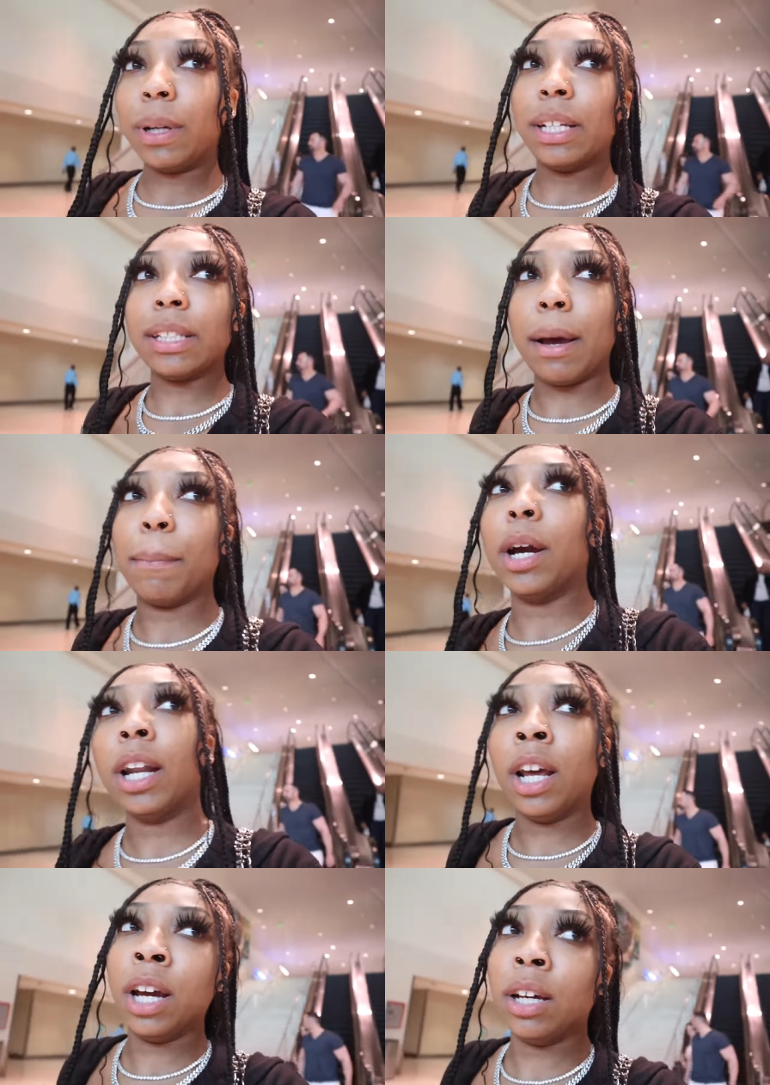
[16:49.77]
is I'm
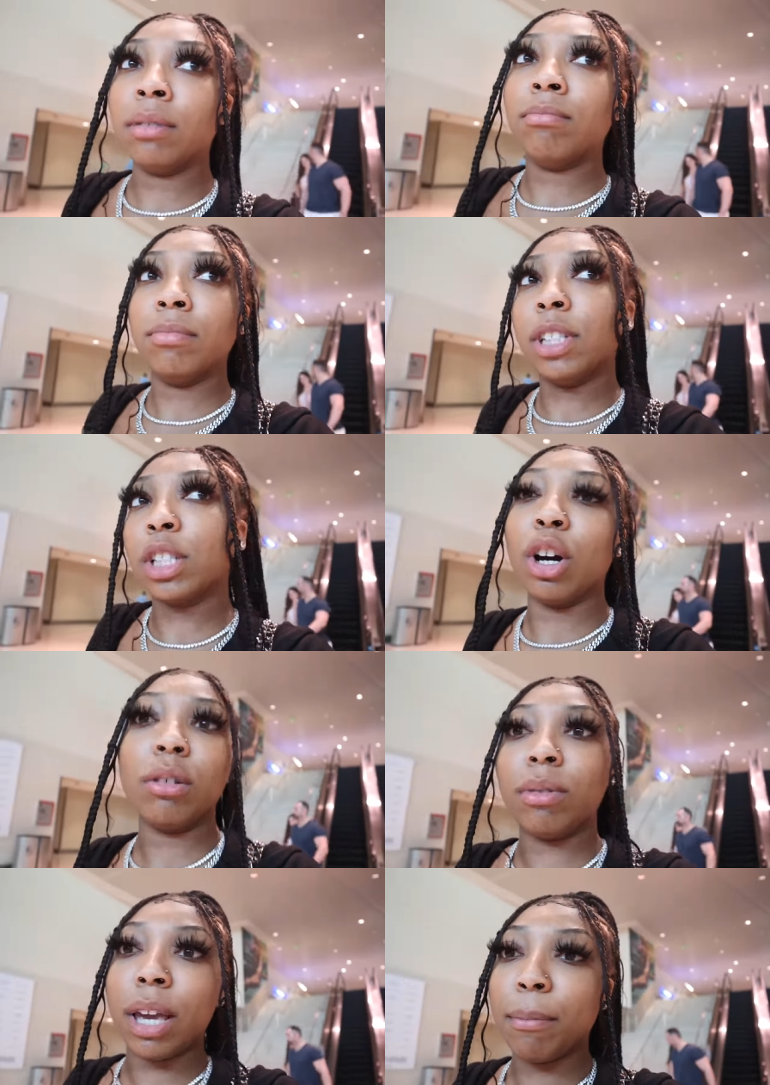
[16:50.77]
gonna just
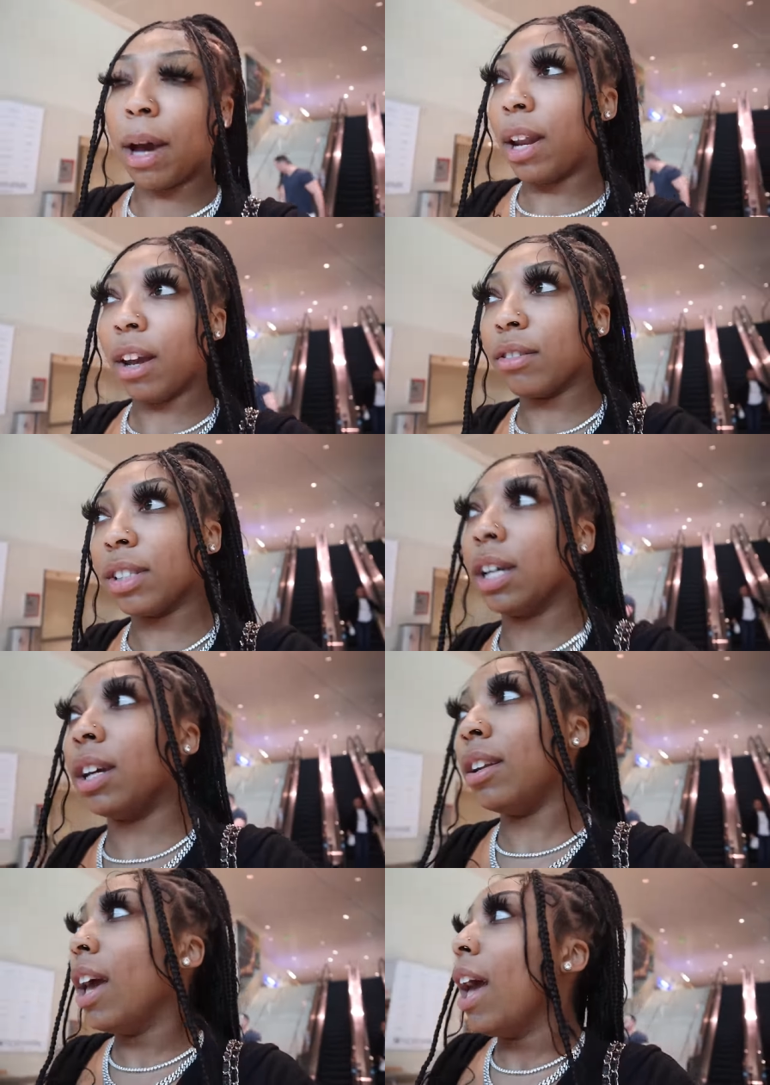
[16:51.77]
go get my nails
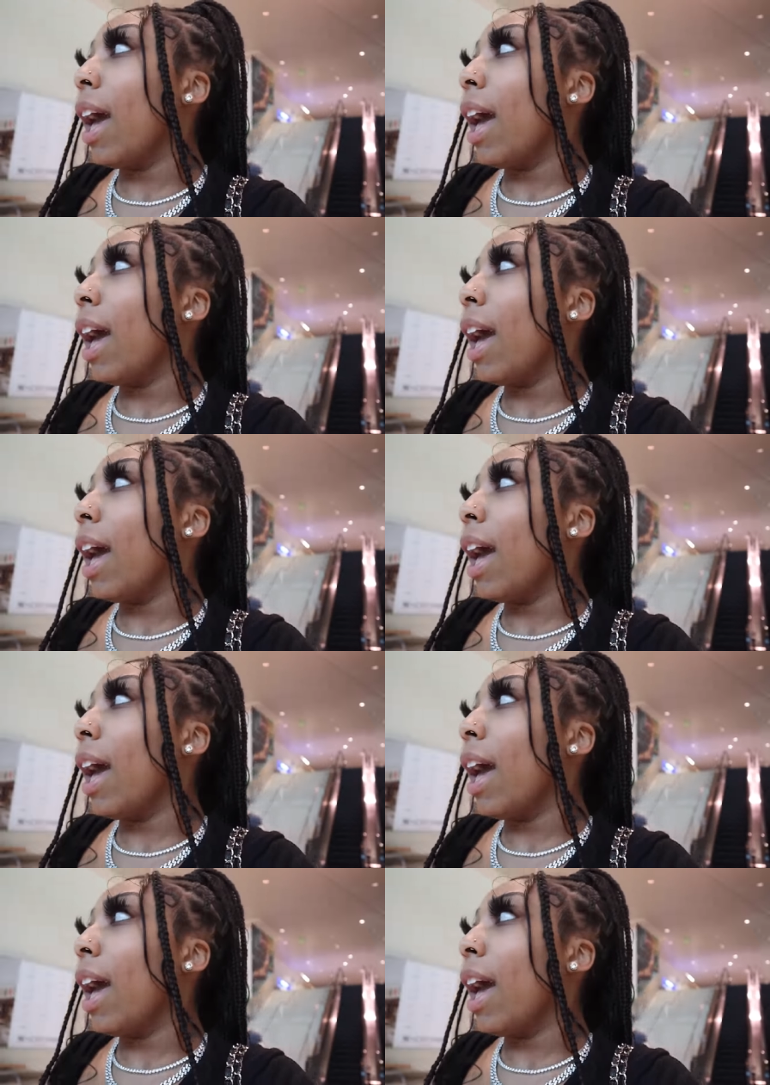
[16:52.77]
done